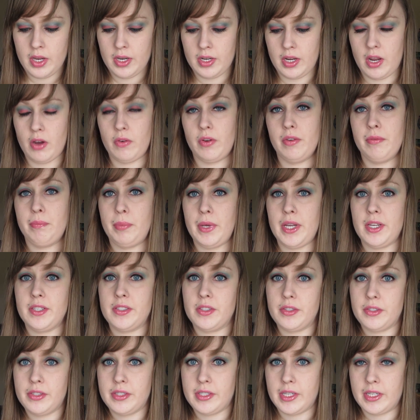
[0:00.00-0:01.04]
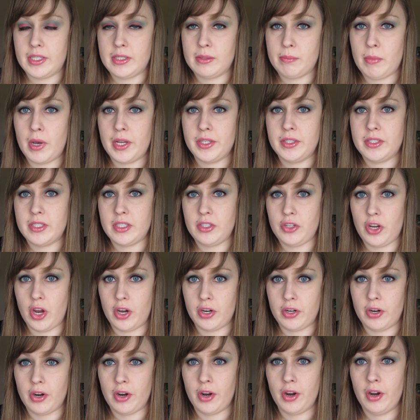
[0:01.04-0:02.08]
Now, if pigs are 6 months and
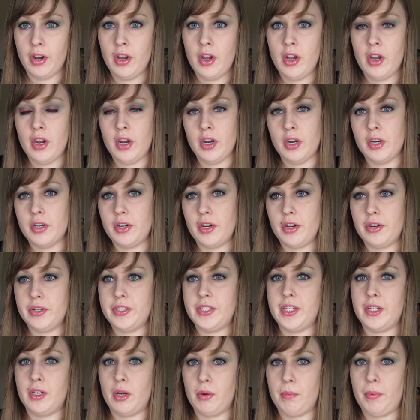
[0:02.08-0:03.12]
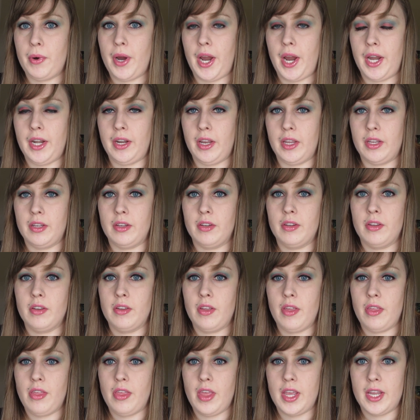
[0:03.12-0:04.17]
younger, nursing or pregnant,
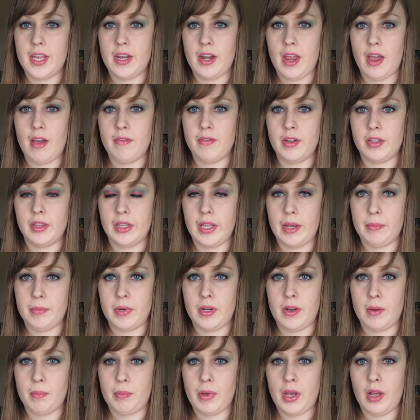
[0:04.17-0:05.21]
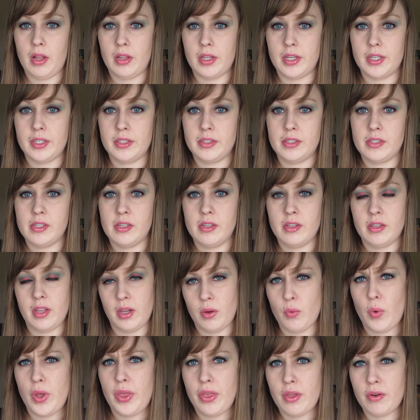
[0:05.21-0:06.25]
they can have unlimited pellets, like
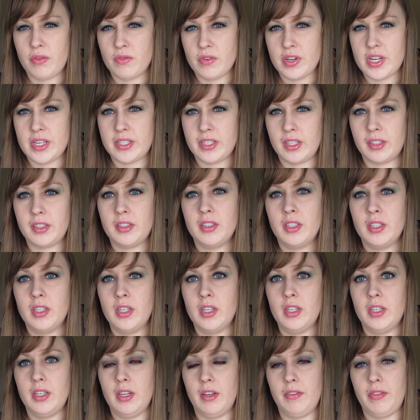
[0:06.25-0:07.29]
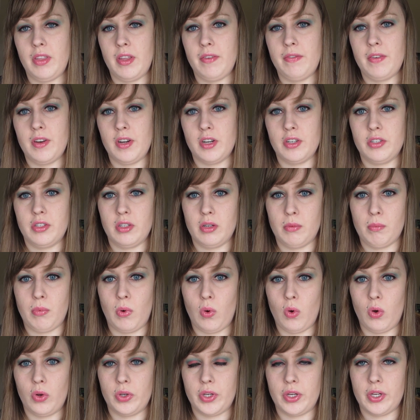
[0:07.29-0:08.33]
within reason. If they finish their
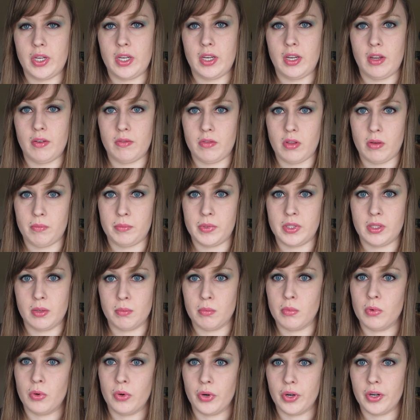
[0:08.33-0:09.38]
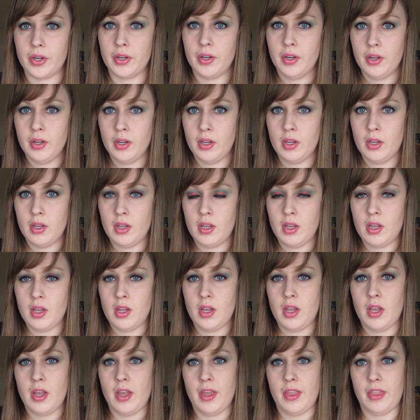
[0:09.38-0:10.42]
bowl, you can give them some more.
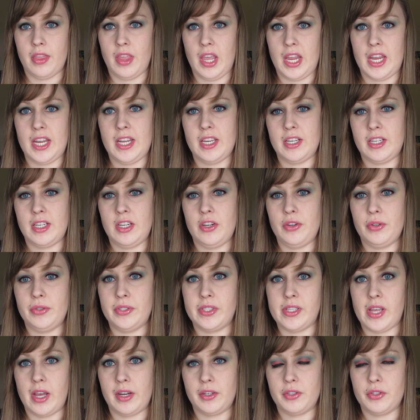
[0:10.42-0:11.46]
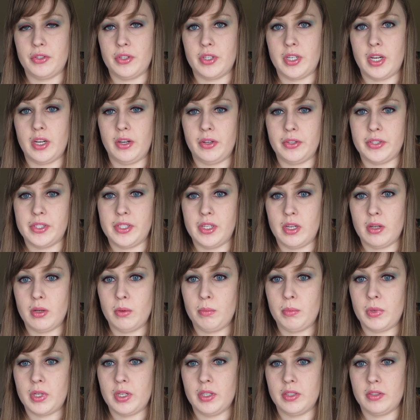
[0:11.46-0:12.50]
They can use the extra
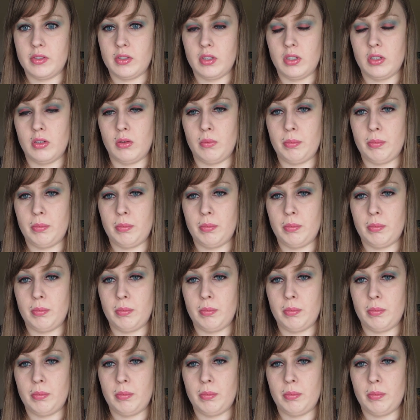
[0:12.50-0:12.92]
calcium because little